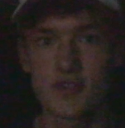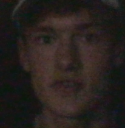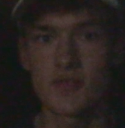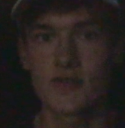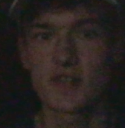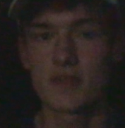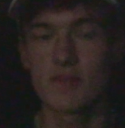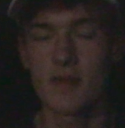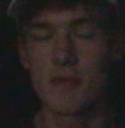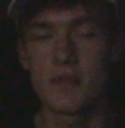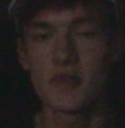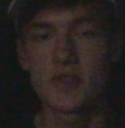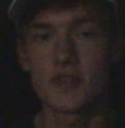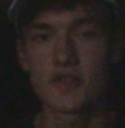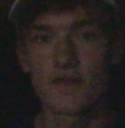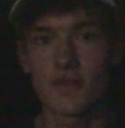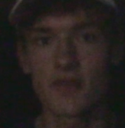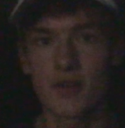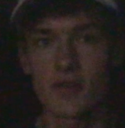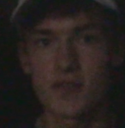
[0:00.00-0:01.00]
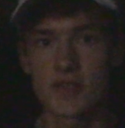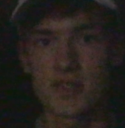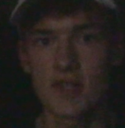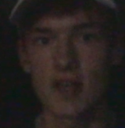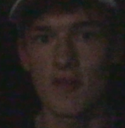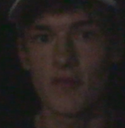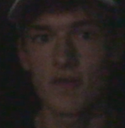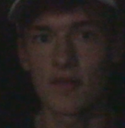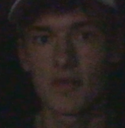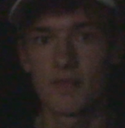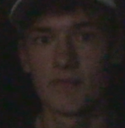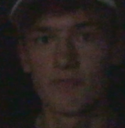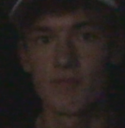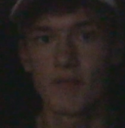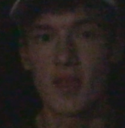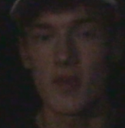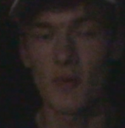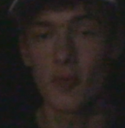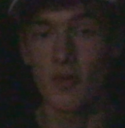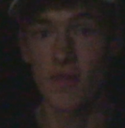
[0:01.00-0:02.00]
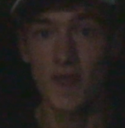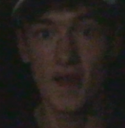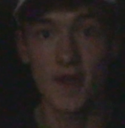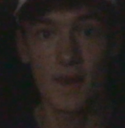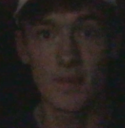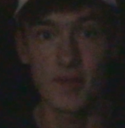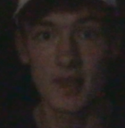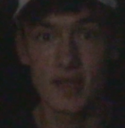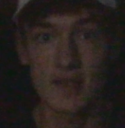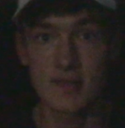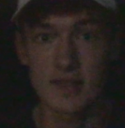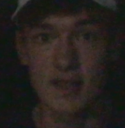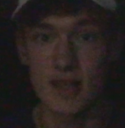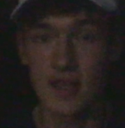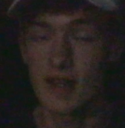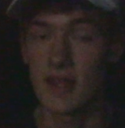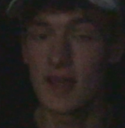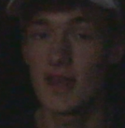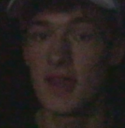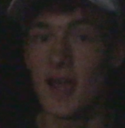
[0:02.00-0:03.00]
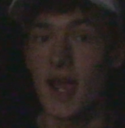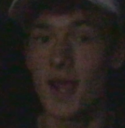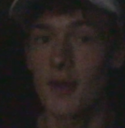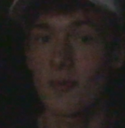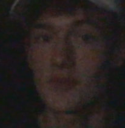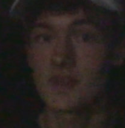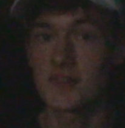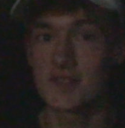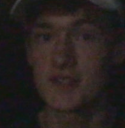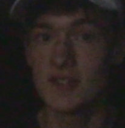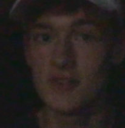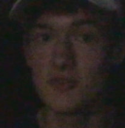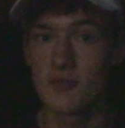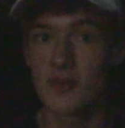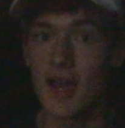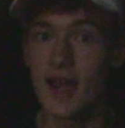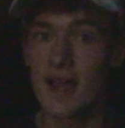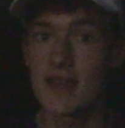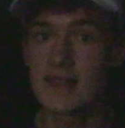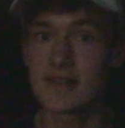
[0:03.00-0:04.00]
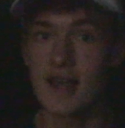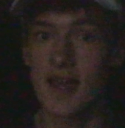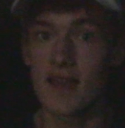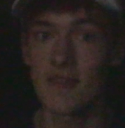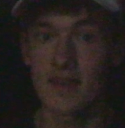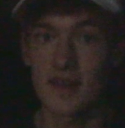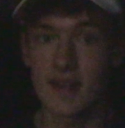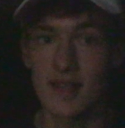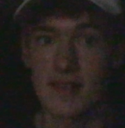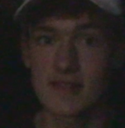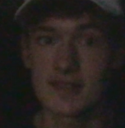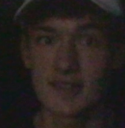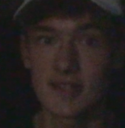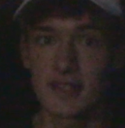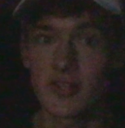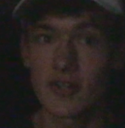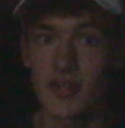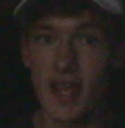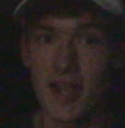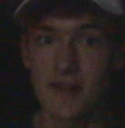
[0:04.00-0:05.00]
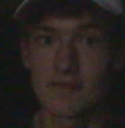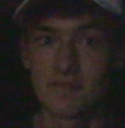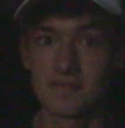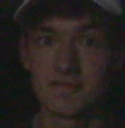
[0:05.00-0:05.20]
shoot some images for yourself. With that being said, I will see you guys on the next clear night.